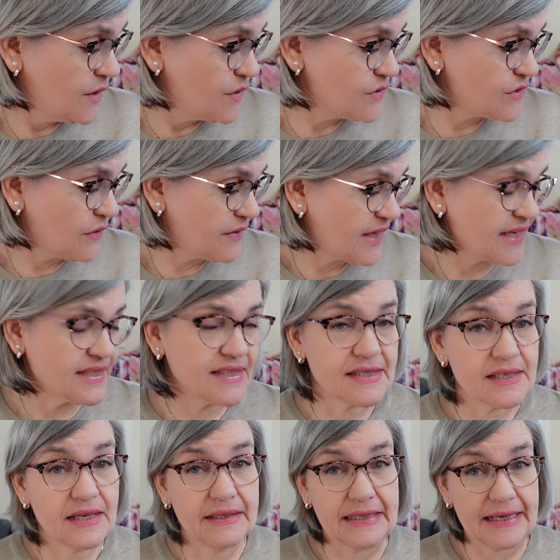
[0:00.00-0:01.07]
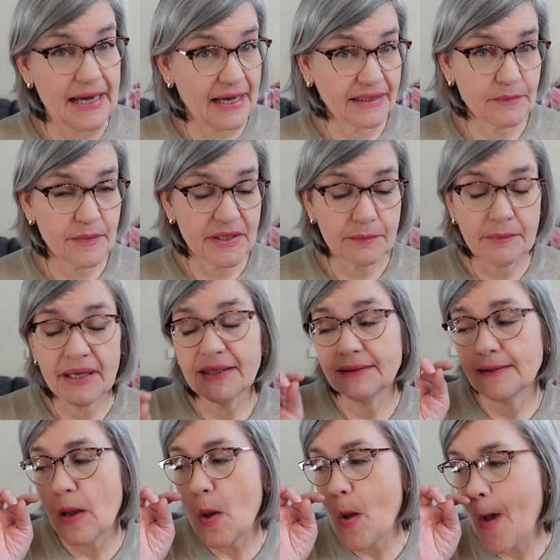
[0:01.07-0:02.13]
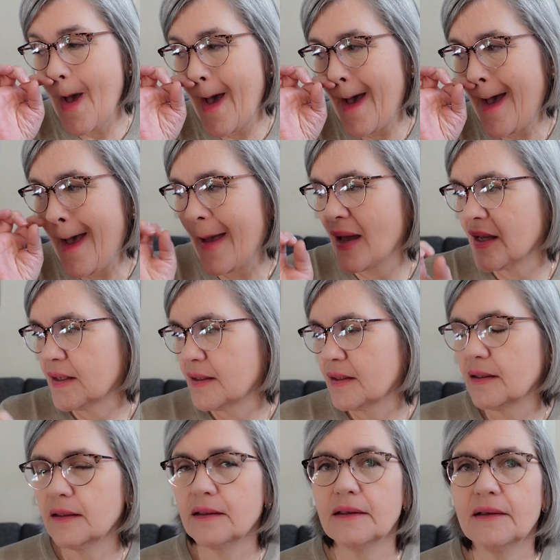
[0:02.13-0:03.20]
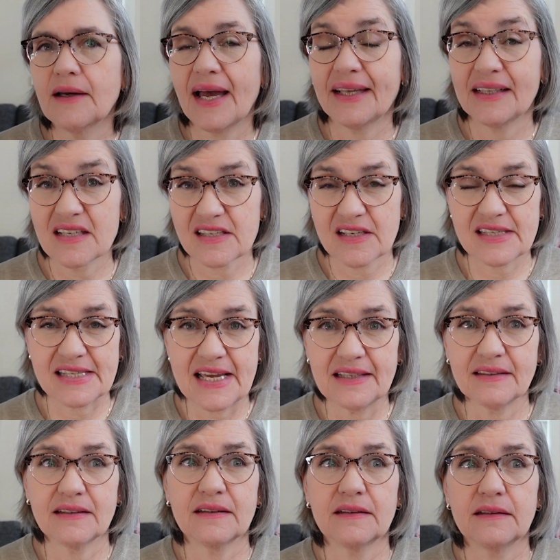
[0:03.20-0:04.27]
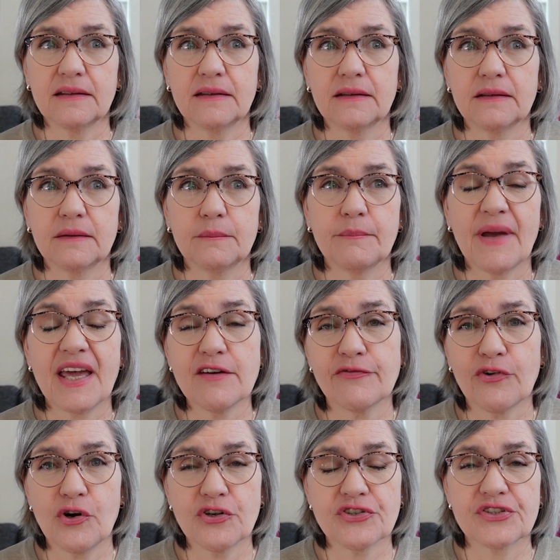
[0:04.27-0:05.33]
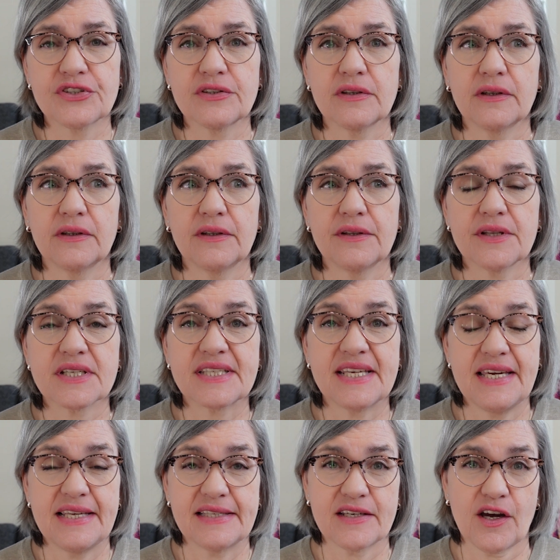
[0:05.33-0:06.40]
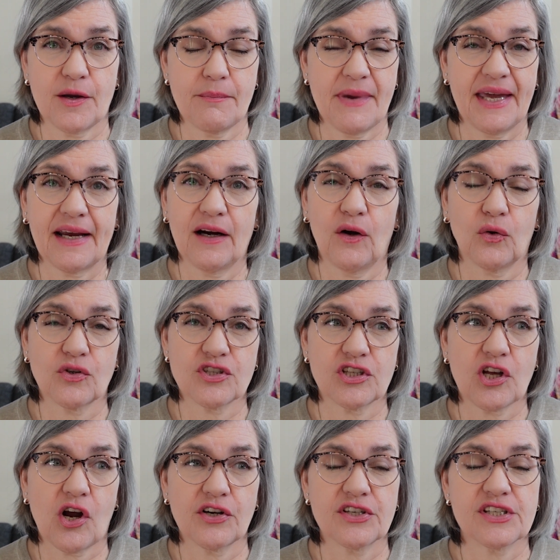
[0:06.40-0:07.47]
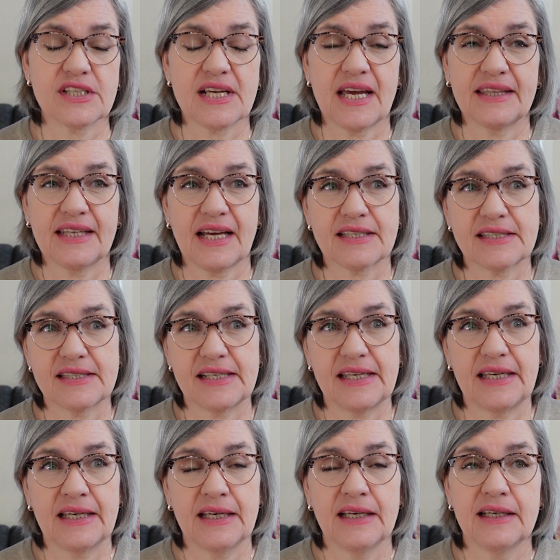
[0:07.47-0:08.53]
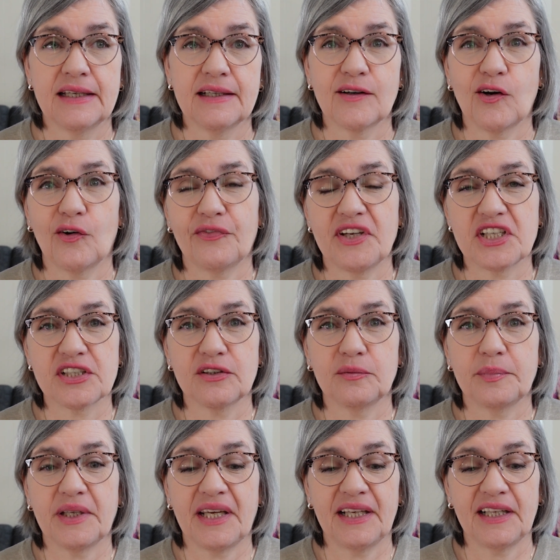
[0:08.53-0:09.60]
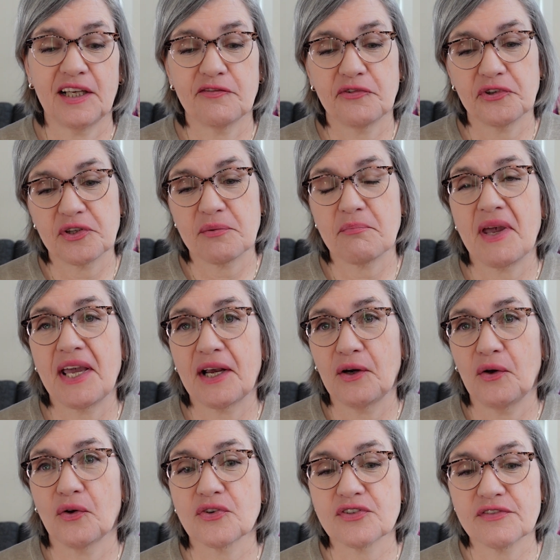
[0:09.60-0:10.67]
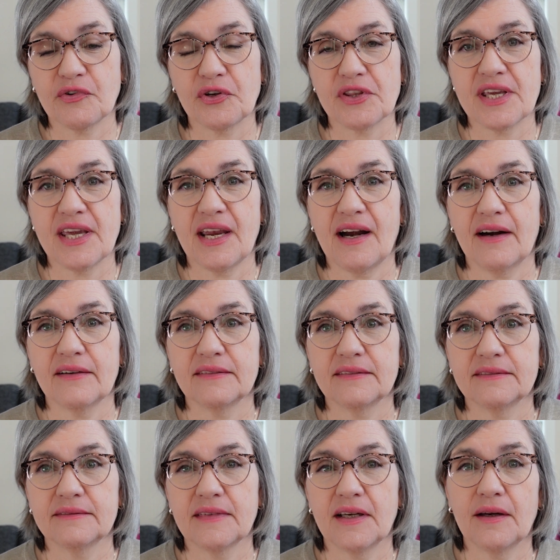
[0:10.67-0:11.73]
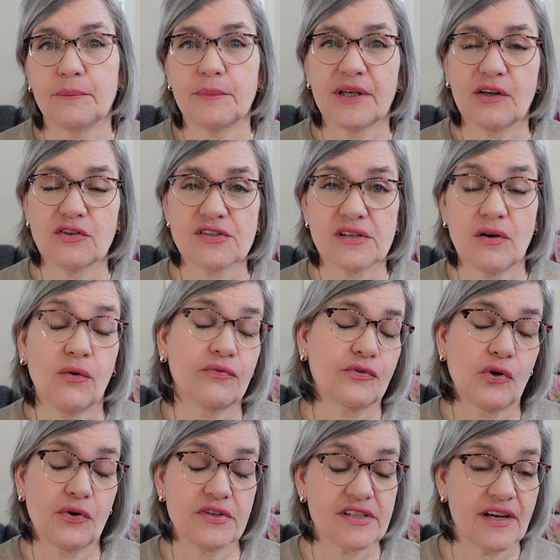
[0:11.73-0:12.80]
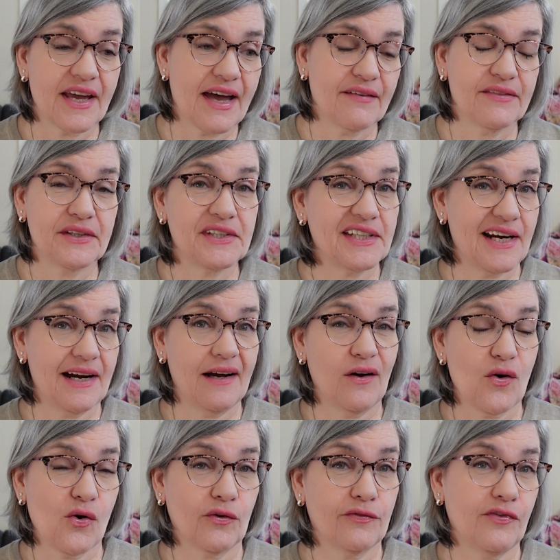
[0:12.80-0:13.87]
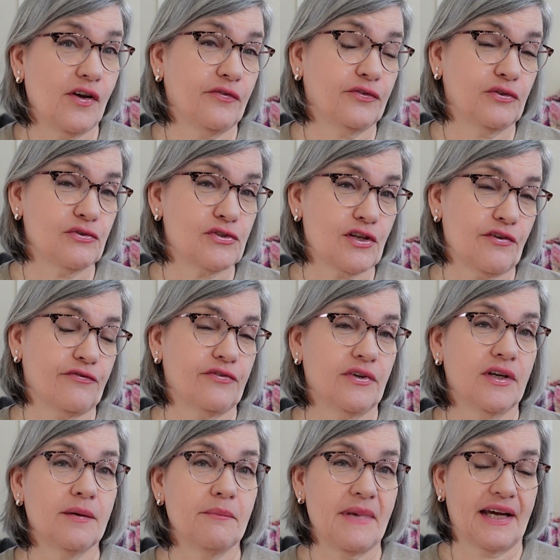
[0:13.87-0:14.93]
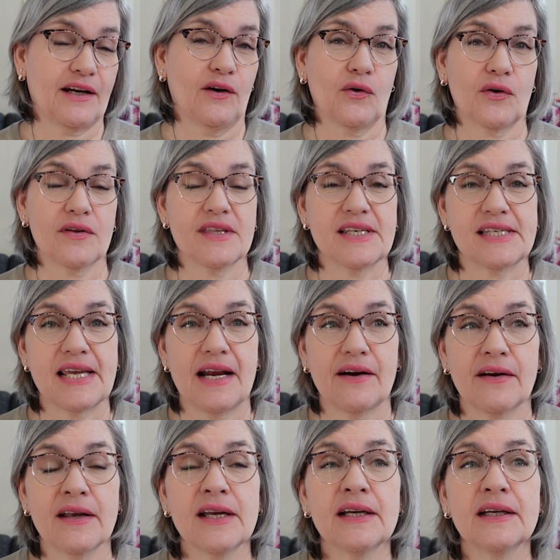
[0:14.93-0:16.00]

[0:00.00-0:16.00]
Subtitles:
So that's the admin bit. And as I said, May 1st, the tea time make-along starts, and that's the official beginning for the make-alongs for the year. Because of course I have the year-long Fluff to Stuff make-along this year.